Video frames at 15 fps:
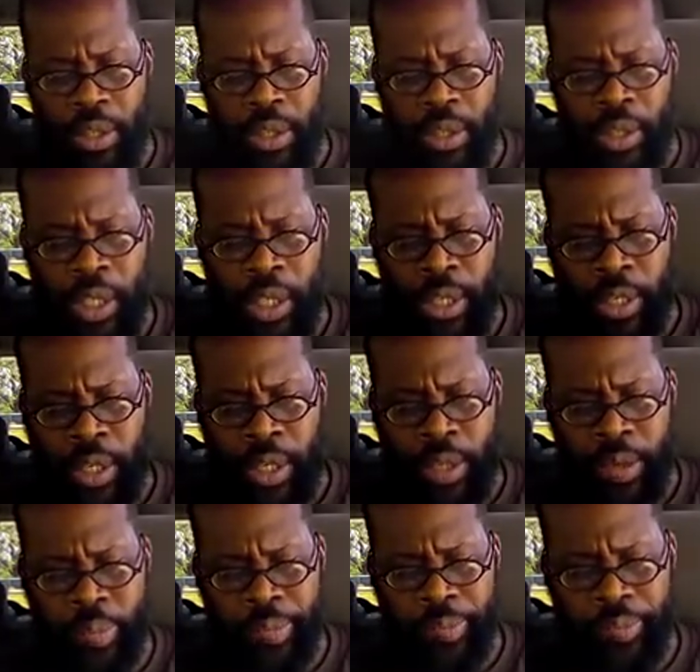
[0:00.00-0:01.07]
it says
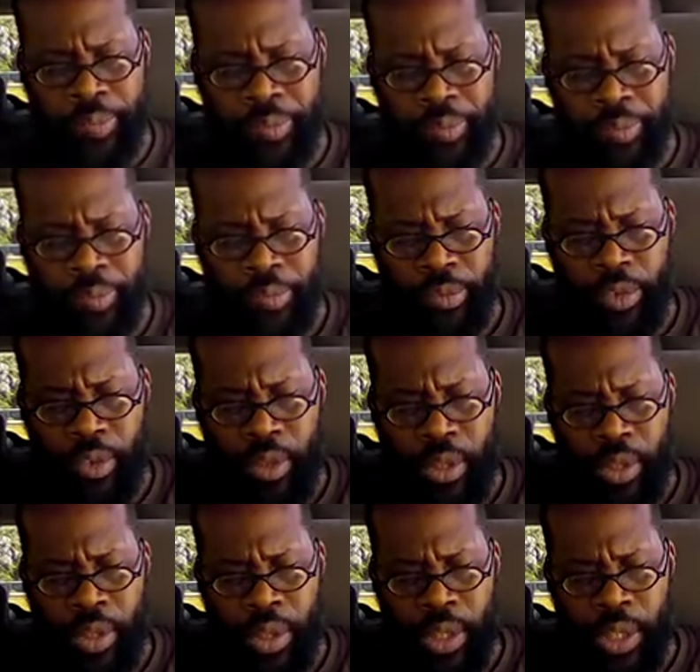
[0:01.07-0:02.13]
um
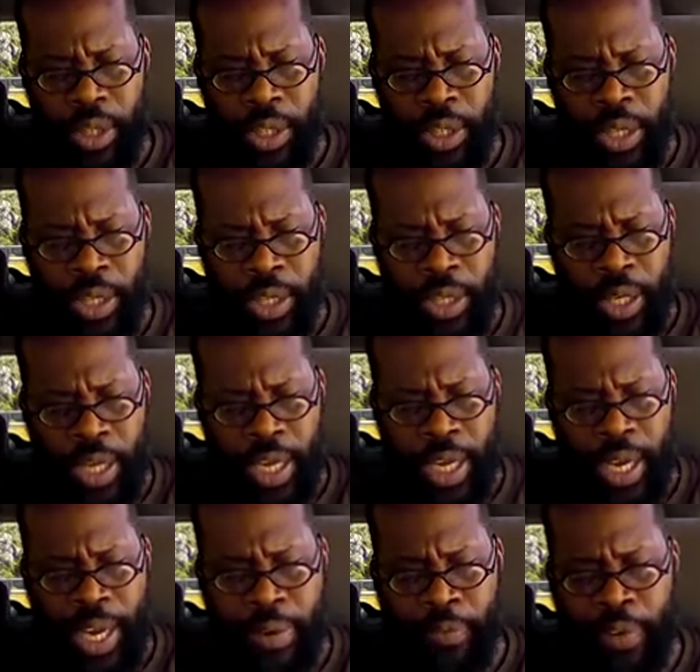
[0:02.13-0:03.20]
it says
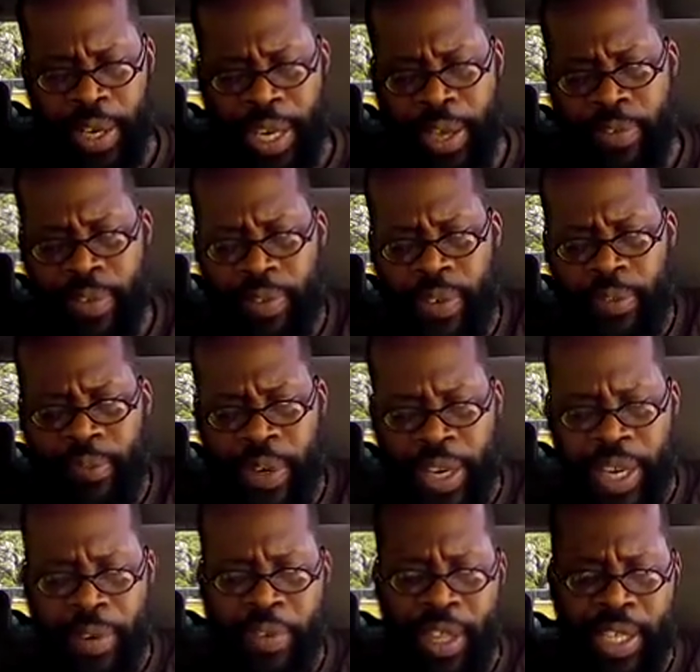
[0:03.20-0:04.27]
and forgive
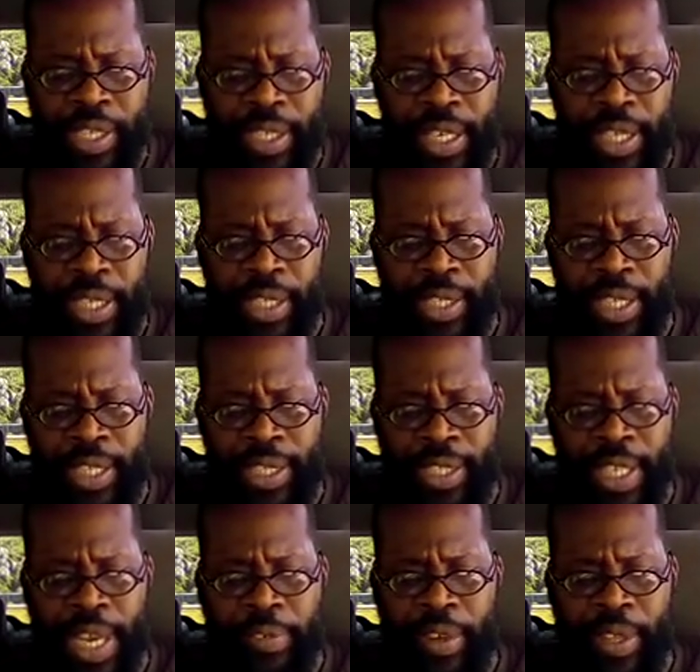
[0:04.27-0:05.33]
forgiveth sins and
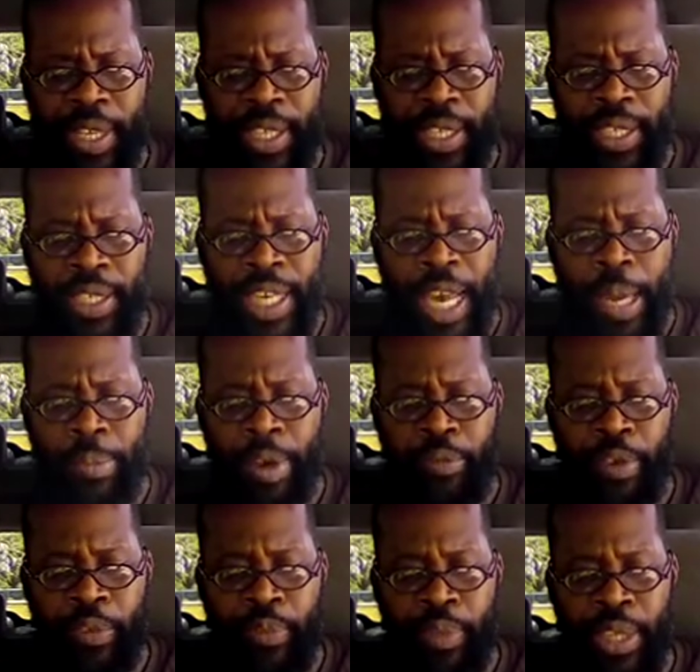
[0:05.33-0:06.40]
saveth in the time
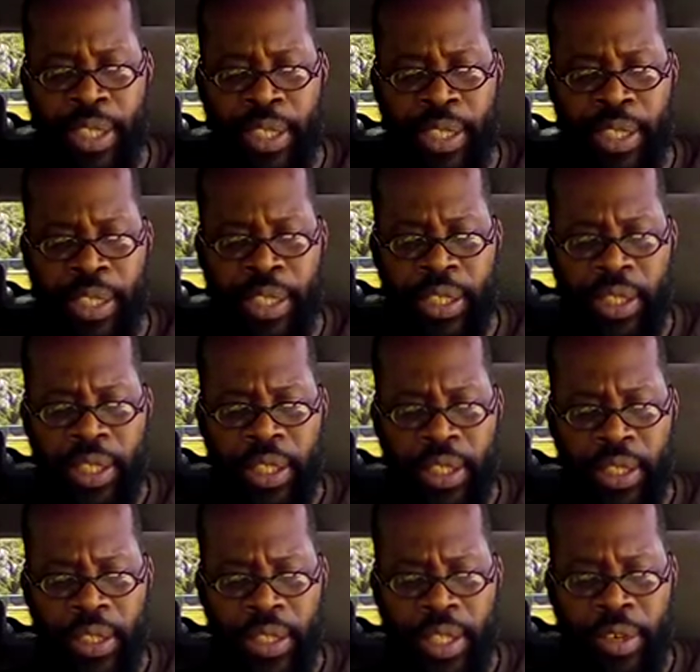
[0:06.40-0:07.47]
of affliction
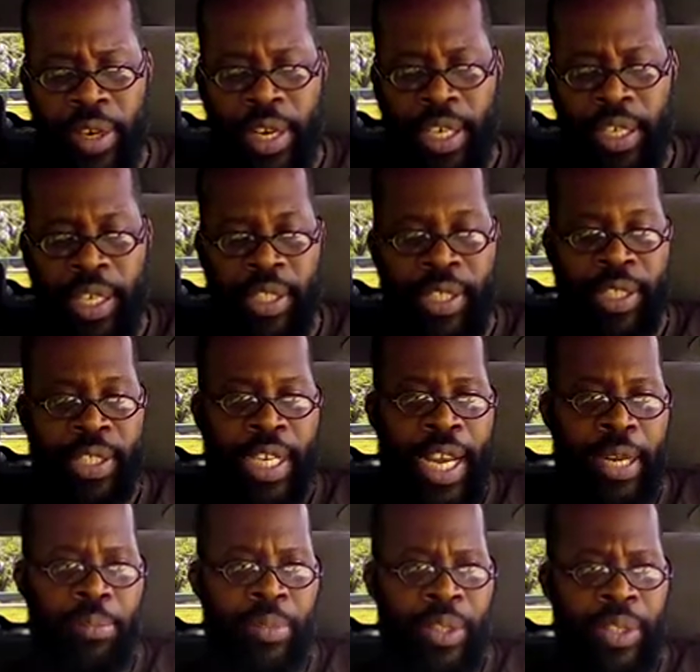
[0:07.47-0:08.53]
all right because the
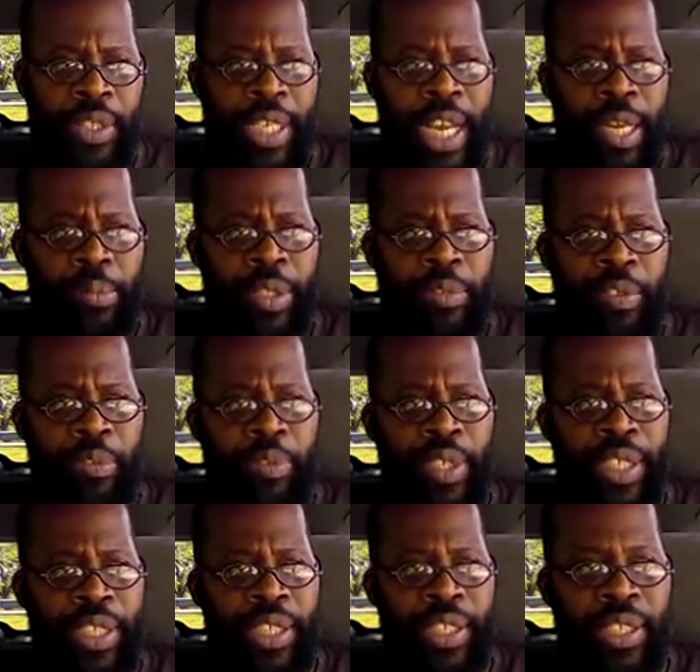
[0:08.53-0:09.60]
time times of
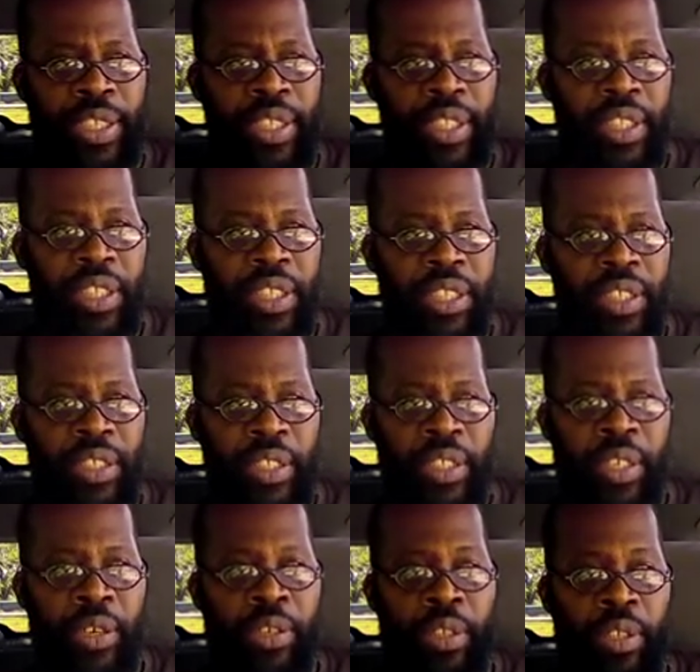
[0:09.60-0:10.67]
affliction
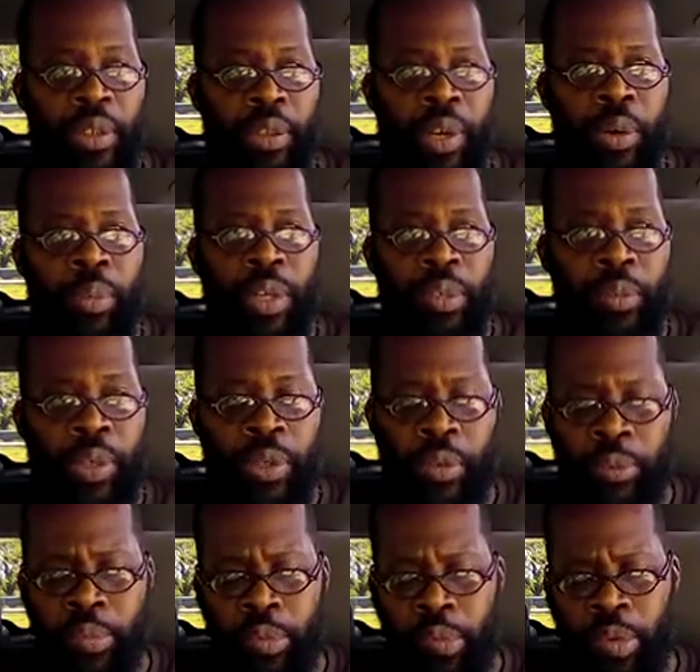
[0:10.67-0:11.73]
you know the lord will
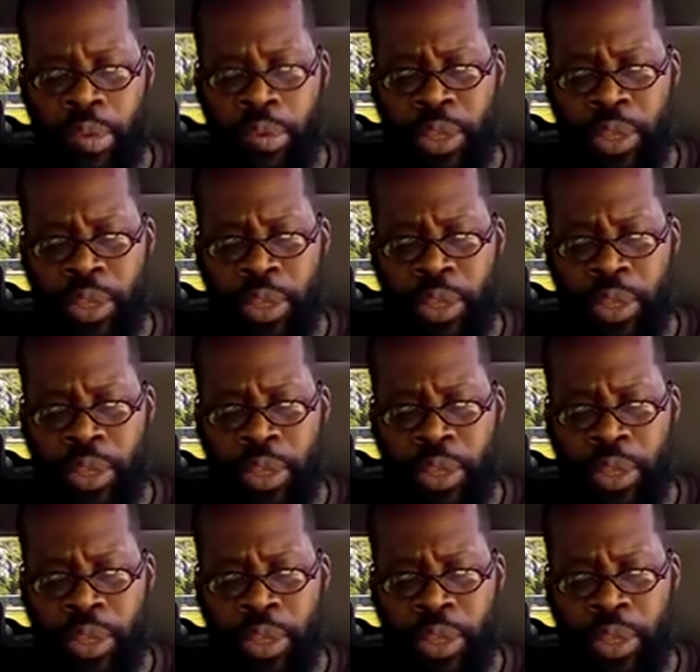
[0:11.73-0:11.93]
will, will